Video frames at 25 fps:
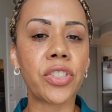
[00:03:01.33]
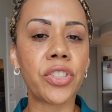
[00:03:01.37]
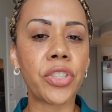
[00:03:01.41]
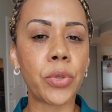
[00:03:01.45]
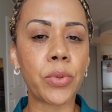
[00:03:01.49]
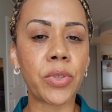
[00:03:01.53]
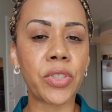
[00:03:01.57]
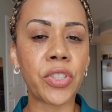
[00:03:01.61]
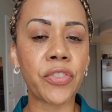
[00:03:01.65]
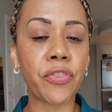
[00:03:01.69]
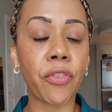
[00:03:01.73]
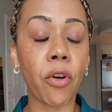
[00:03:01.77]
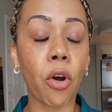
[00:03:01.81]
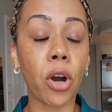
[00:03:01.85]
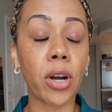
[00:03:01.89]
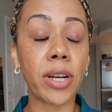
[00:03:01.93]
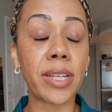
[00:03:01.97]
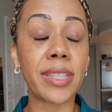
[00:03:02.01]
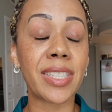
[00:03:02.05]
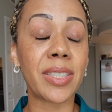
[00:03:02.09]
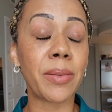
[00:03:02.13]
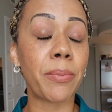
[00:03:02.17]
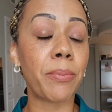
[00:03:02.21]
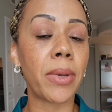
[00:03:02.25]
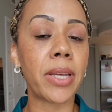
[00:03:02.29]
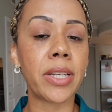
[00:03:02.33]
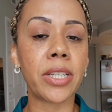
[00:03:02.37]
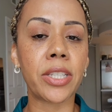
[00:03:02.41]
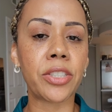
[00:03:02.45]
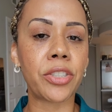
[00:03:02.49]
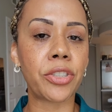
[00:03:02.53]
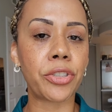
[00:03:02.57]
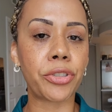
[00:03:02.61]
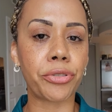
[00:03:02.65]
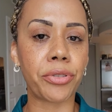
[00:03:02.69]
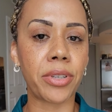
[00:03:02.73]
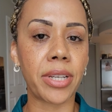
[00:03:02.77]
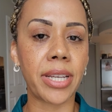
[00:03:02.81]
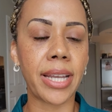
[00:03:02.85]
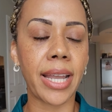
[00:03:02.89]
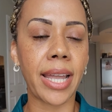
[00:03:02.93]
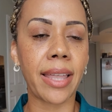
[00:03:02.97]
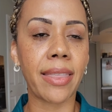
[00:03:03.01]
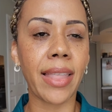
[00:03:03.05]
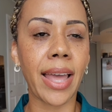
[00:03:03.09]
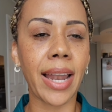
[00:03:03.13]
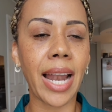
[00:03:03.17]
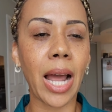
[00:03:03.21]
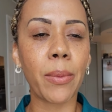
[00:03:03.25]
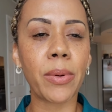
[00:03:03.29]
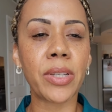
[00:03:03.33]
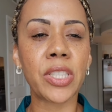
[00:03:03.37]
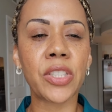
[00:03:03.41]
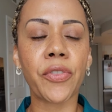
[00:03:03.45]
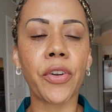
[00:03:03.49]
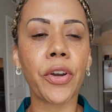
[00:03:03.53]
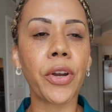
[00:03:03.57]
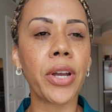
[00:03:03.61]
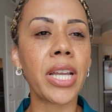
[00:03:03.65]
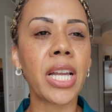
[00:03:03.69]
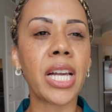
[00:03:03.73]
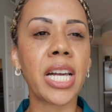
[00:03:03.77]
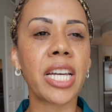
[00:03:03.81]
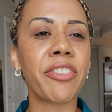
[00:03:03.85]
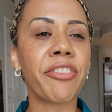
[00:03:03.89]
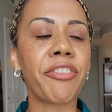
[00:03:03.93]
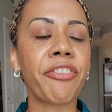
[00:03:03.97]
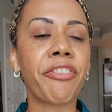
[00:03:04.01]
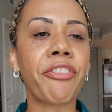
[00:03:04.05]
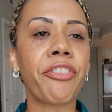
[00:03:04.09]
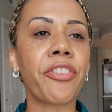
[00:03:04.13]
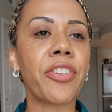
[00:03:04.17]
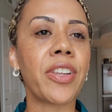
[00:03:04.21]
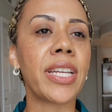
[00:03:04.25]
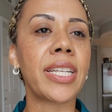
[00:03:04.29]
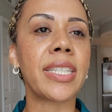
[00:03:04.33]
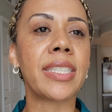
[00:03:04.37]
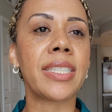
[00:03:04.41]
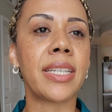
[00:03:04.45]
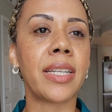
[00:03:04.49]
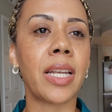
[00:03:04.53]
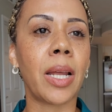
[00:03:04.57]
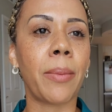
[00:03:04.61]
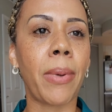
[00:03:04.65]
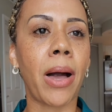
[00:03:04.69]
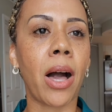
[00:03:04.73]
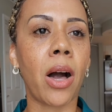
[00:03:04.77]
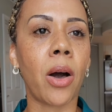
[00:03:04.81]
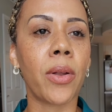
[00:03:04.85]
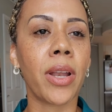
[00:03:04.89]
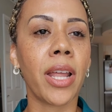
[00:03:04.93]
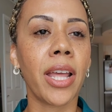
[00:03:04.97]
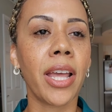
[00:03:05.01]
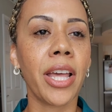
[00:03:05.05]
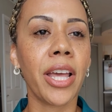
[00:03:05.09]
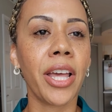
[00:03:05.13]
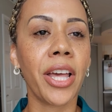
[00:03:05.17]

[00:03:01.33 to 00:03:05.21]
do as far as ministry, and that I was very conflicted about